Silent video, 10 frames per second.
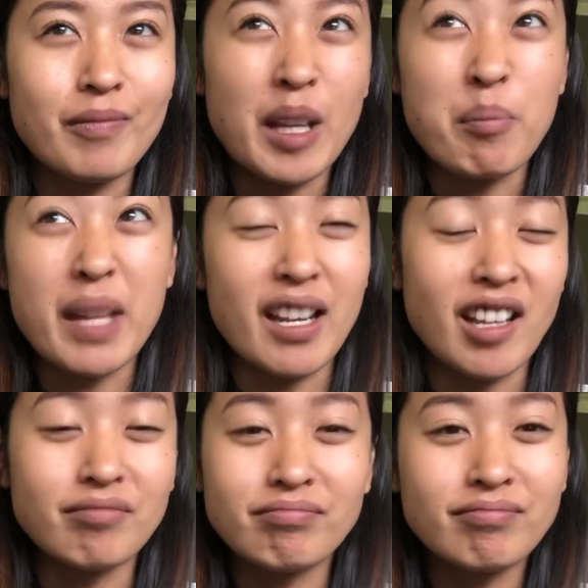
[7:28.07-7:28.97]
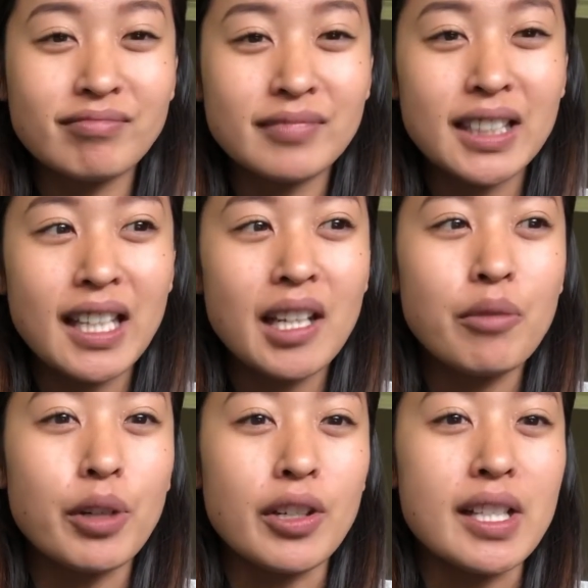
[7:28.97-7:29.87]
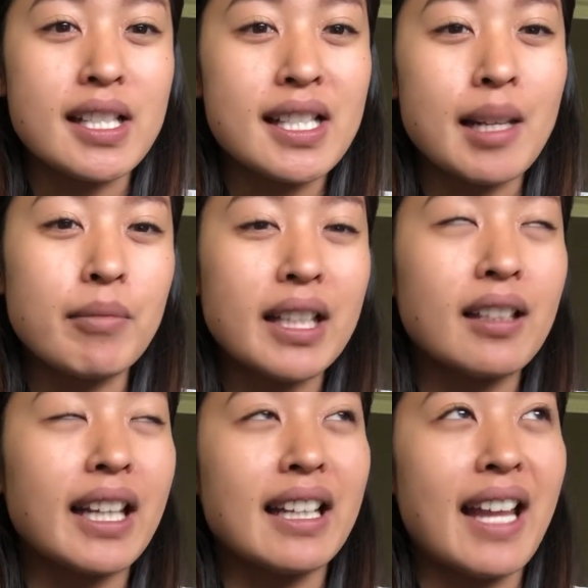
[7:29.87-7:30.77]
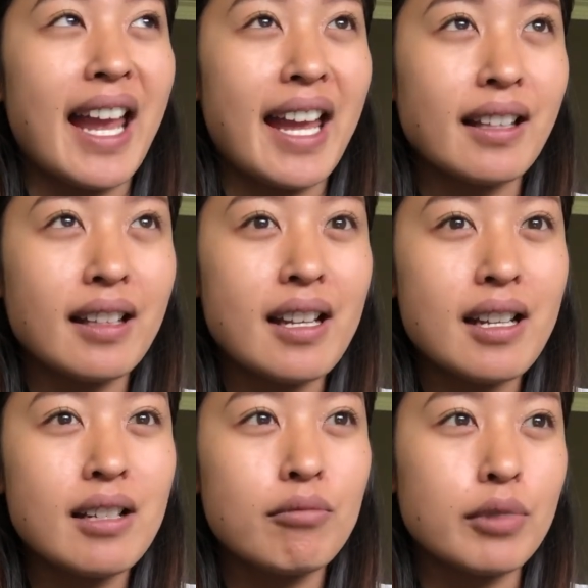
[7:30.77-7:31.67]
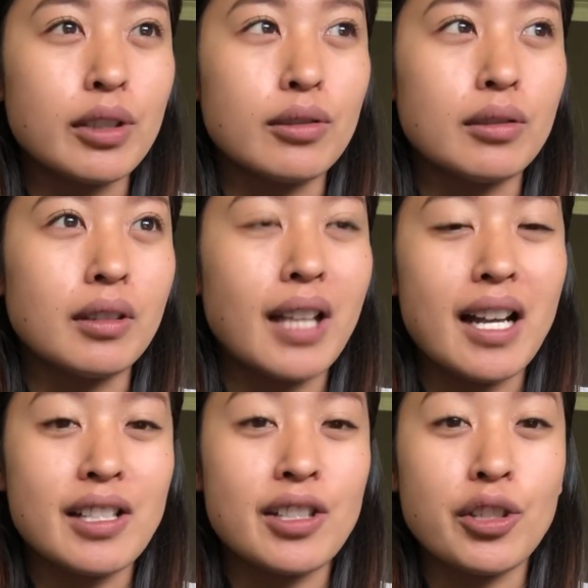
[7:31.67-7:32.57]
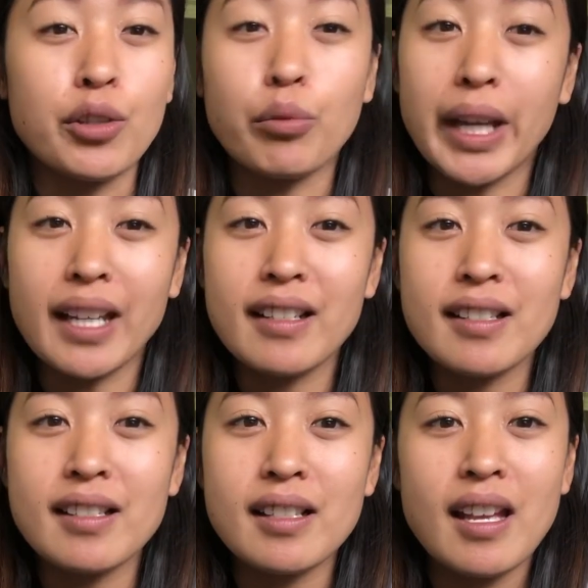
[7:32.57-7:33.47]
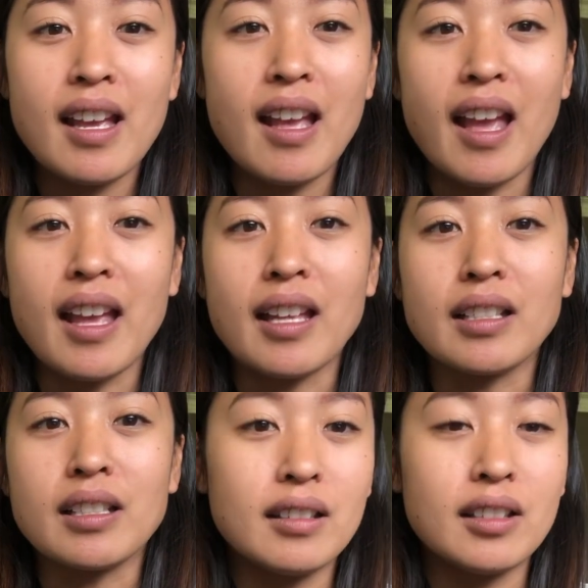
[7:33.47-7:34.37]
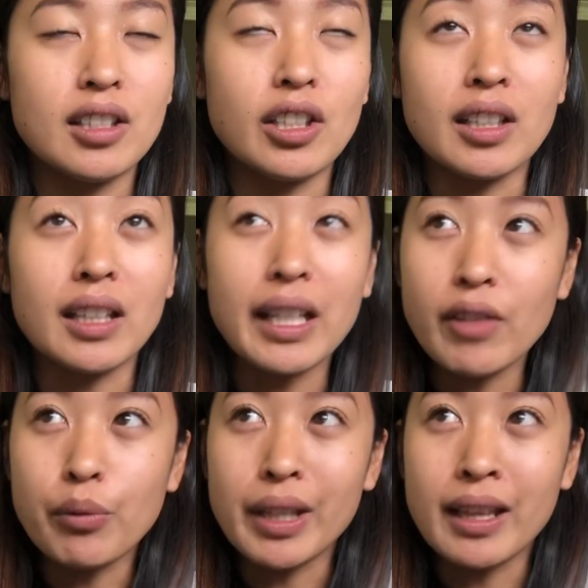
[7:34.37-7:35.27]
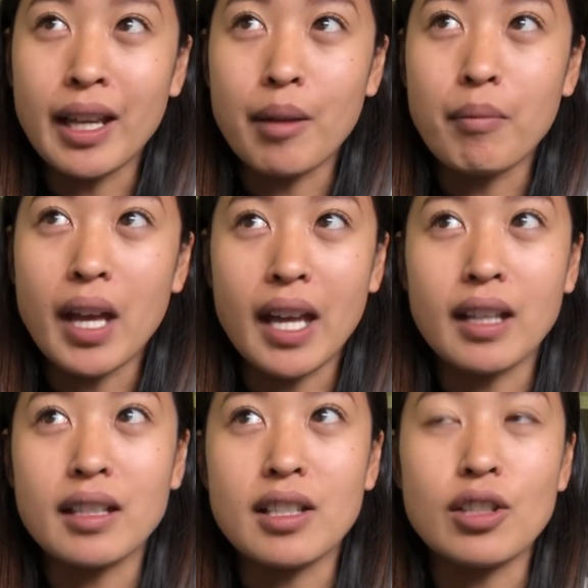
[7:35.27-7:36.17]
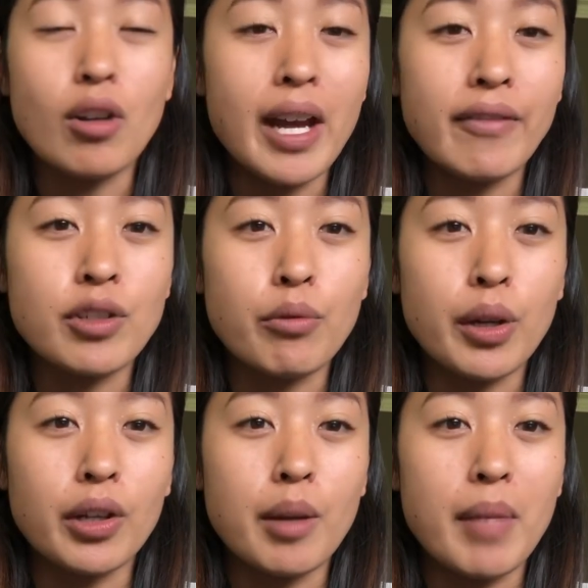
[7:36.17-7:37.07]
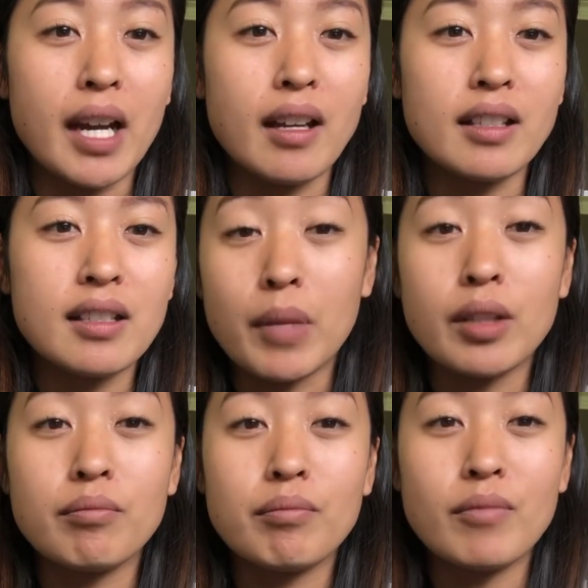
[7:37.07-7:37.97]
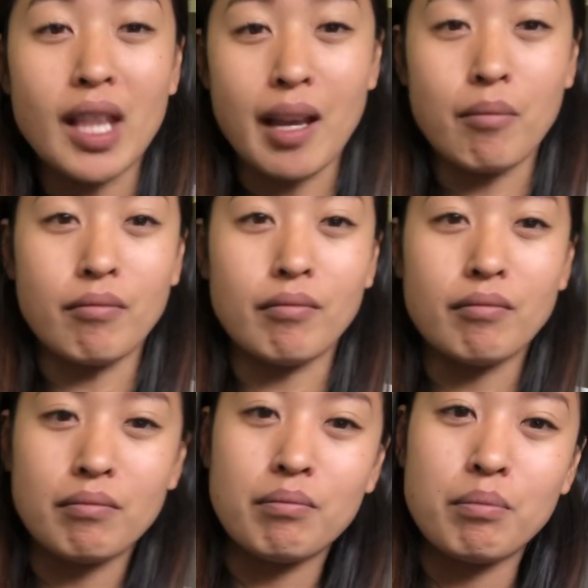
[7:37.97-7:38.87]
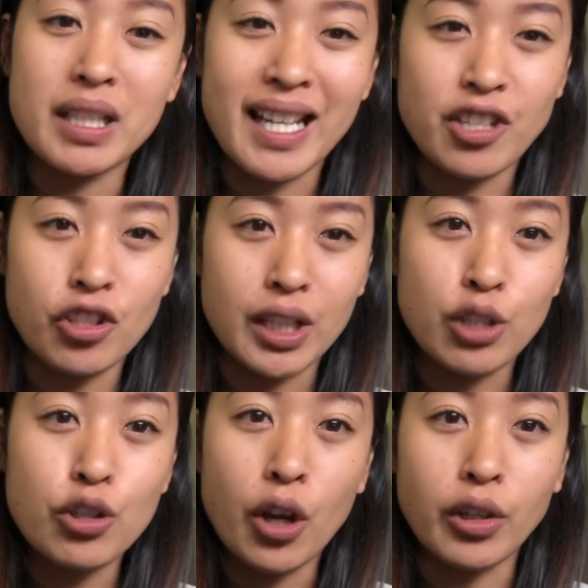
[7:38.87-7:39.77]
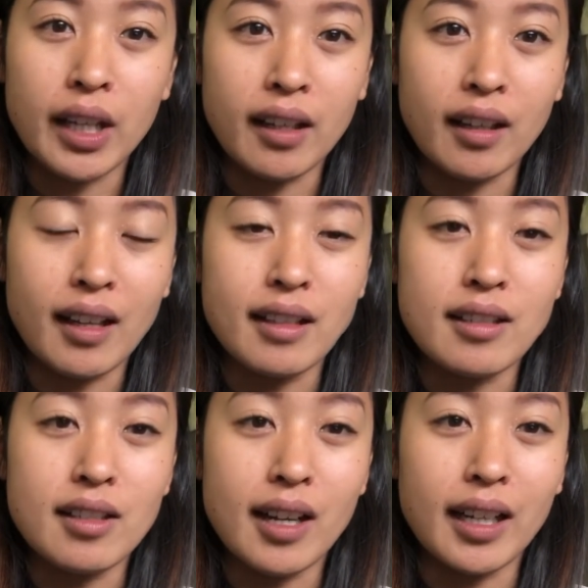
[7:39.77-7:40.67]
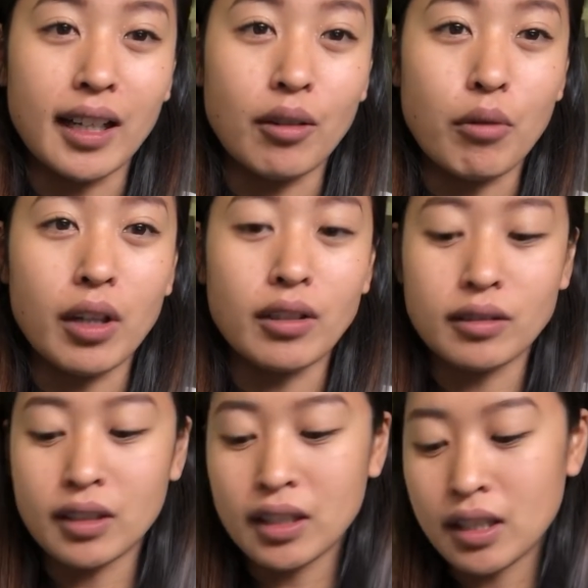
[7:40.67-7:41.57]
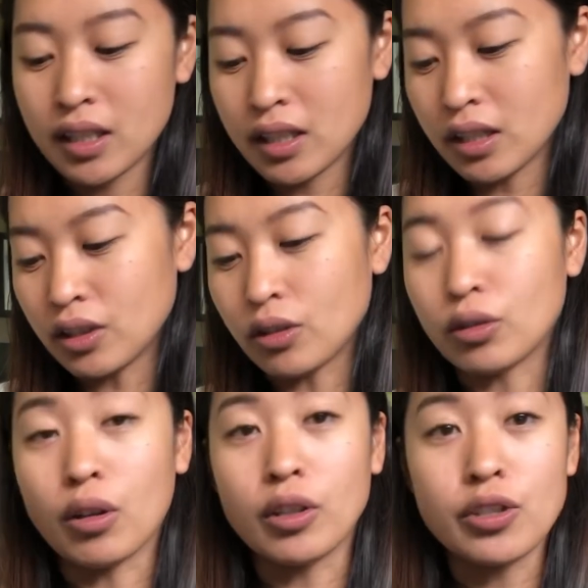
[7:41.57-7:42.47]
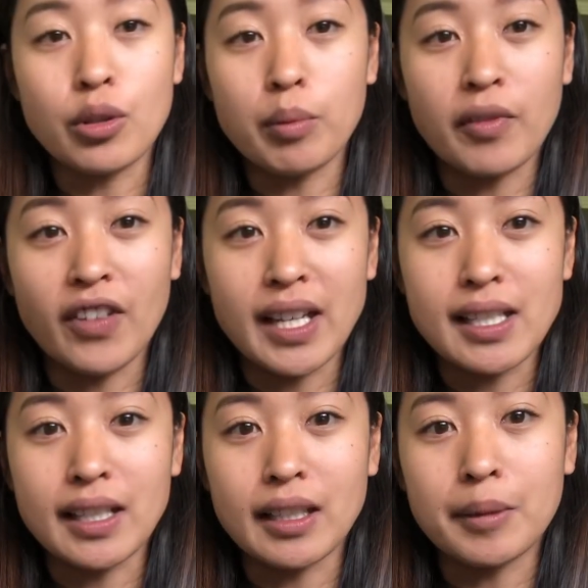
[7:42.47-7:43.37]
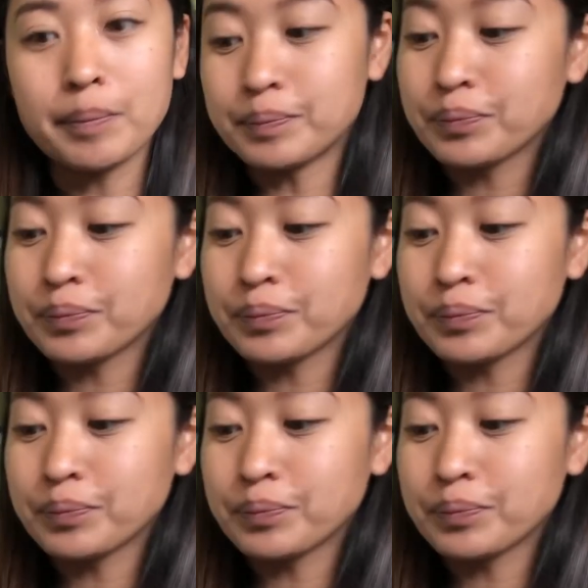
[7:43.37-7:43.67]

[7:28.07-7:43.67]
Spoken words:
a minute, whereas something like an antler will last you weeks. And you can leave it with them and not have to worry about them potentially choking and dying while you're not supervising them.